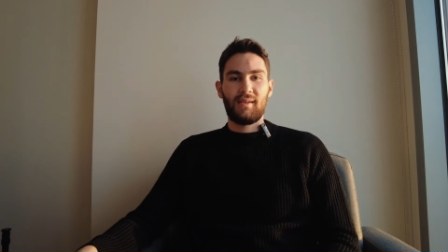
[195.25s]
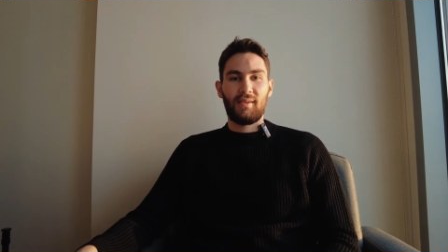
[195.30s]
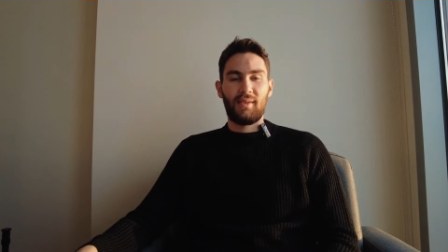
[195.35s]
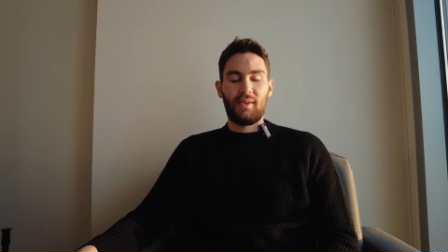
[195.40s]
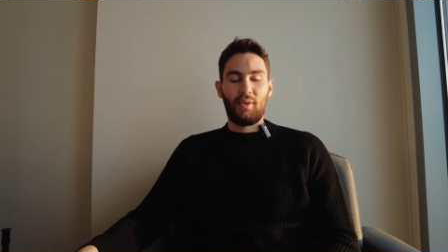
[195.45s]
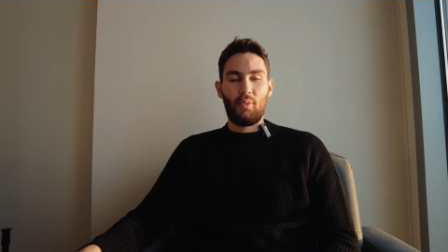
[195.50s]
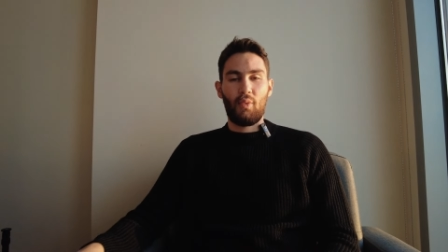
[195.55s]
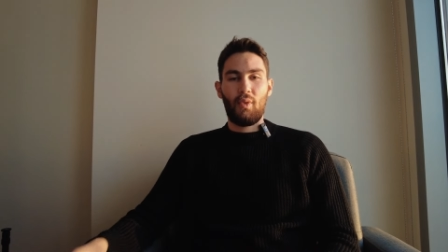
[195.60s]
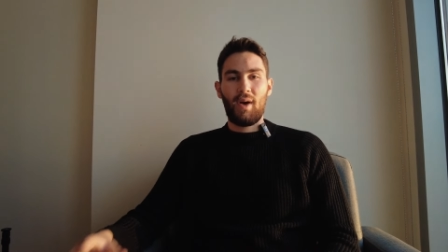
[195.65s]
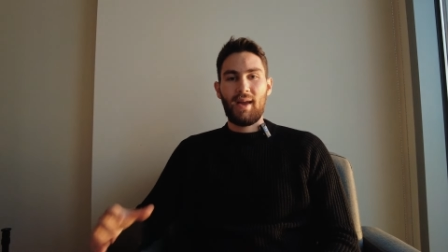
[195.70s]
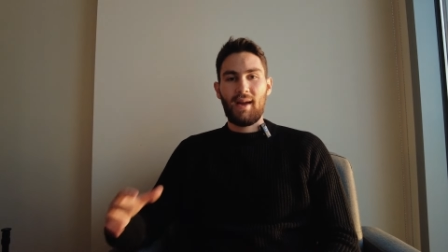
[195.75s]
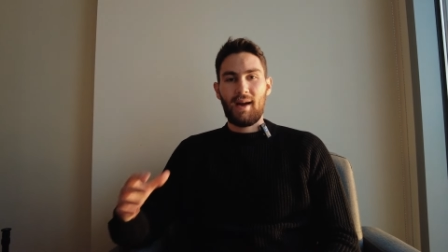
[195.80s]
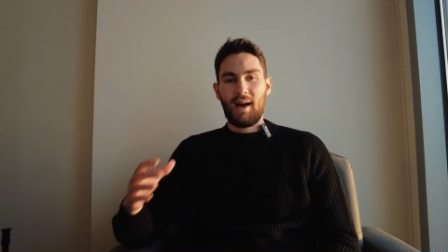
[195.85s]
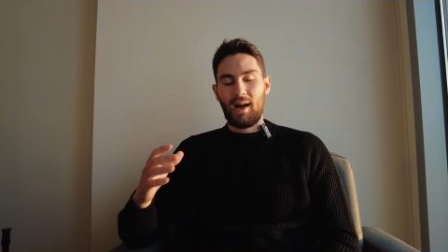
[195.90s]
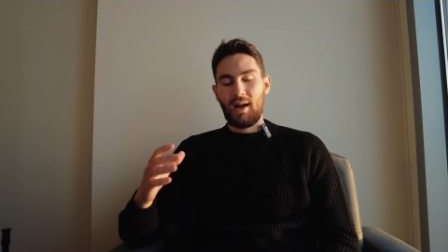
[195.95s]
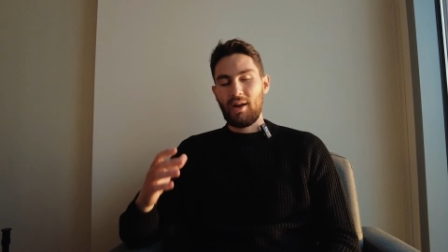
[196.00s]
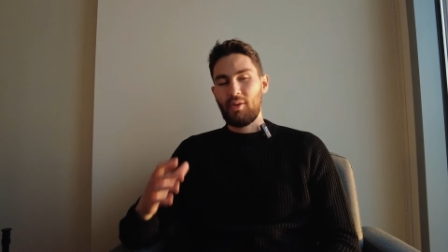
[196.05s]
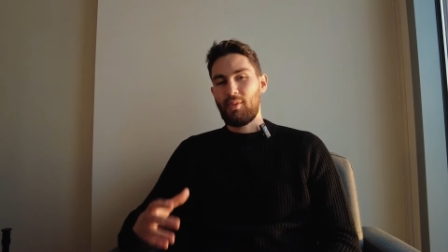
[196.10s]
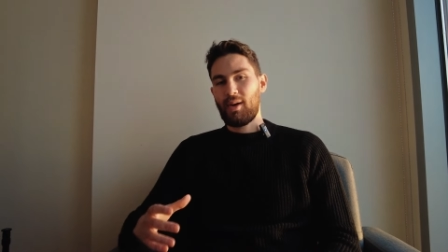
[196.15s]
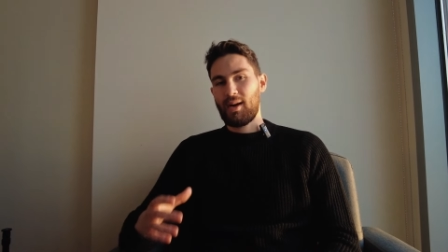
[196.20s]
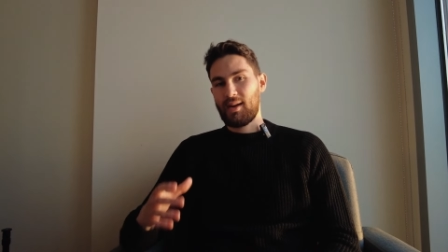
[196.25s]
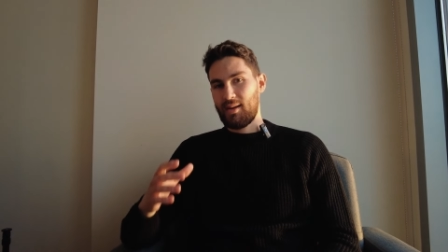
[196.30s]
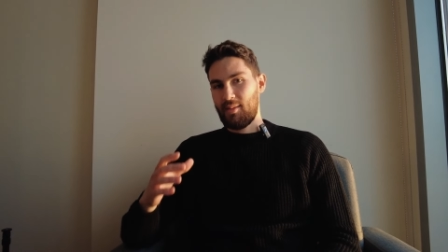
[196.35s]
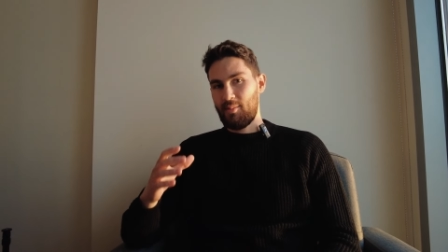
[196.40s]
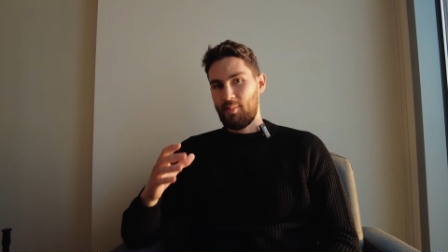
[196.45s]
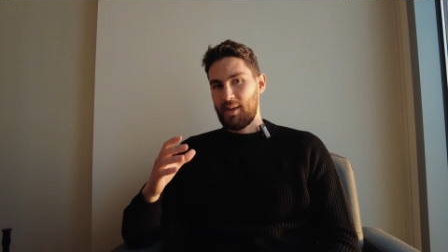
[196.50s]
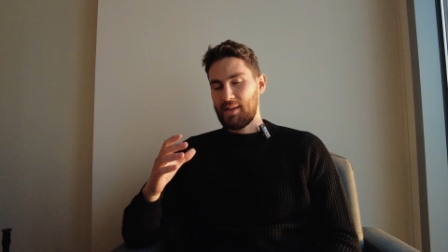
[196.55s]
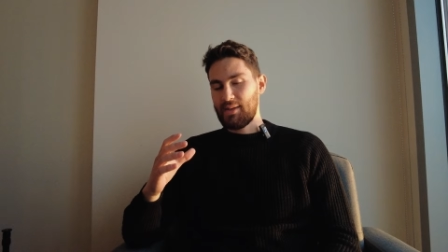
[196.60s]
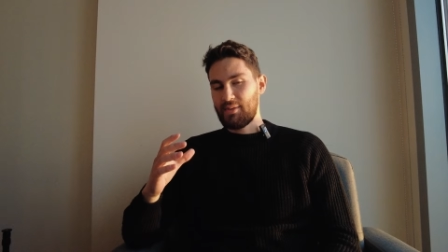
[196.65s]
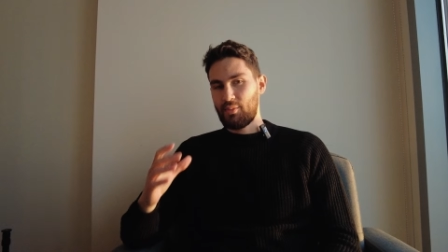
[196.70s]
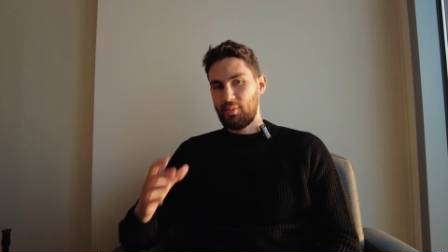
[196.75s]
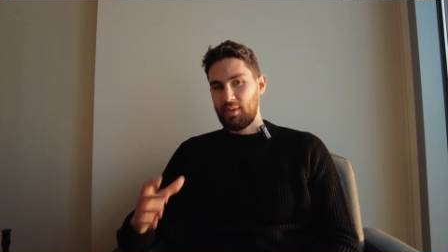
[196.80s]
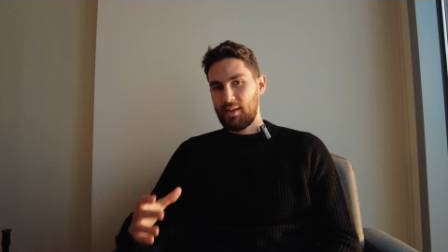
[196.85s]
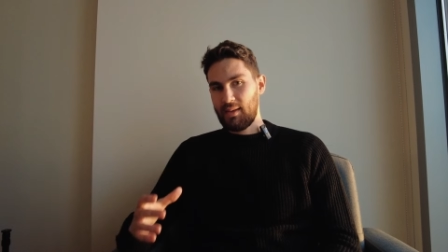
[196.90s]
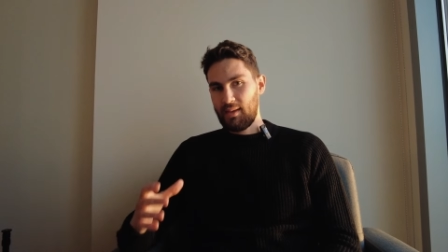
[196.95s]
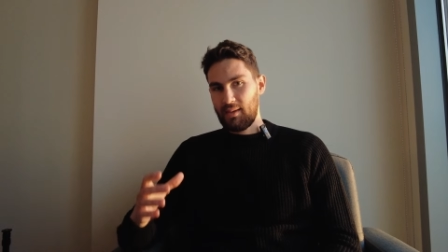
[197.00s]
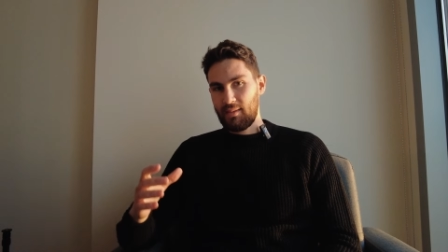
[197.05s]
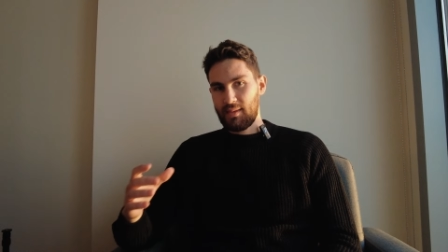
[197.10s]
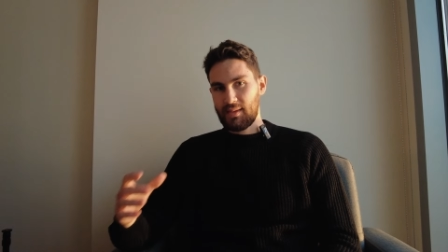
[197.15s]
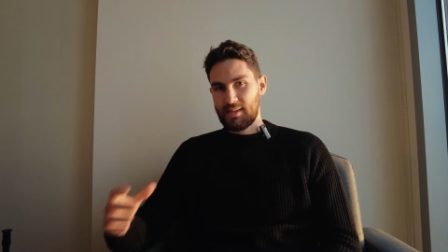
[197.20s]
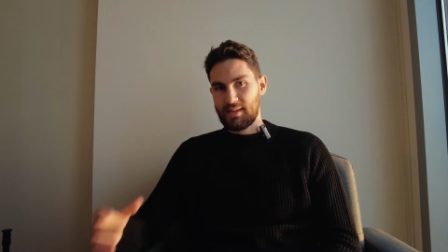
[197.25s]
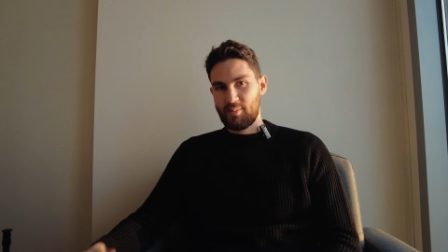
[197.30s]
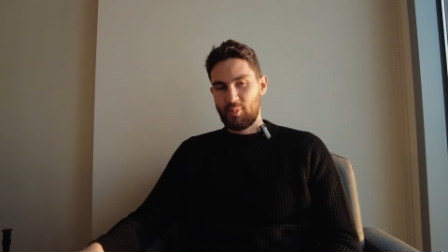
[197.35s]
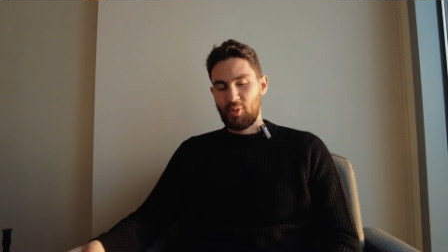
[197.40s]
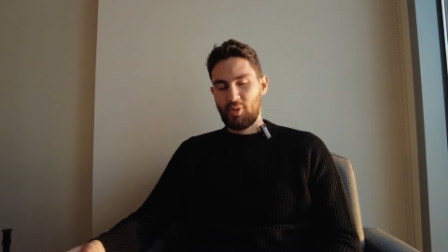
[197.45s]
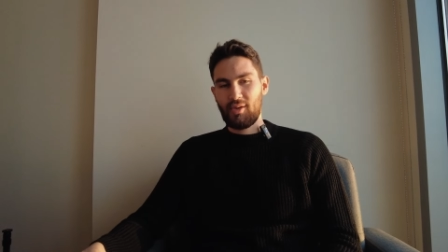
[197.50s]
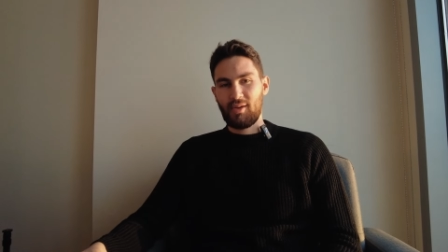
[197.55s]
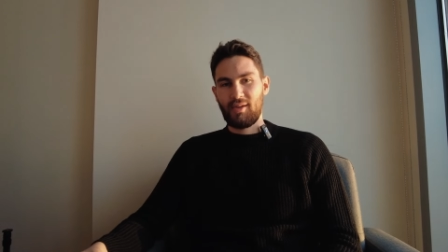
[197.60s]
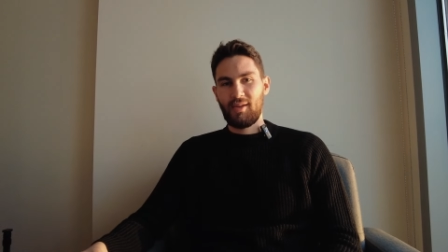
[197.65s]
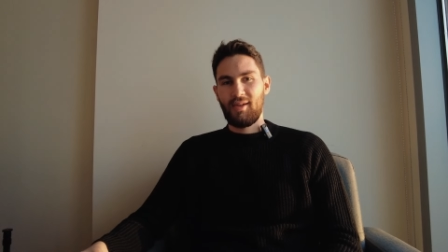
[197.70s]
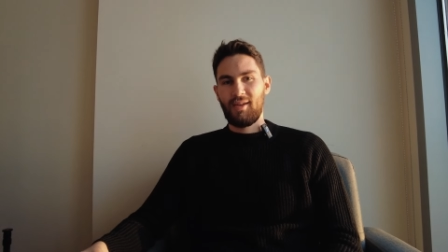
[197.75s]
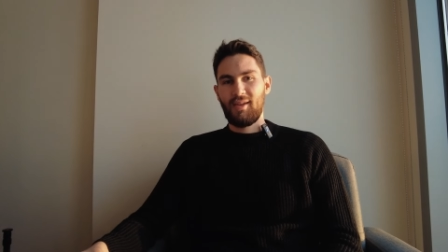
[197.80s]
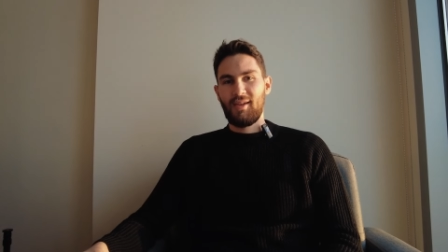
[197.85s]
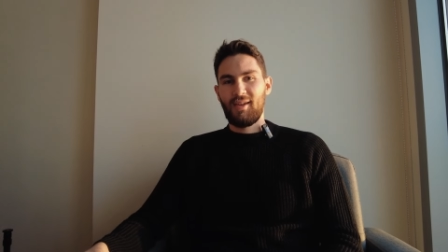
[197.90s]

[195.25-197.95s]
The way I recommend reading this book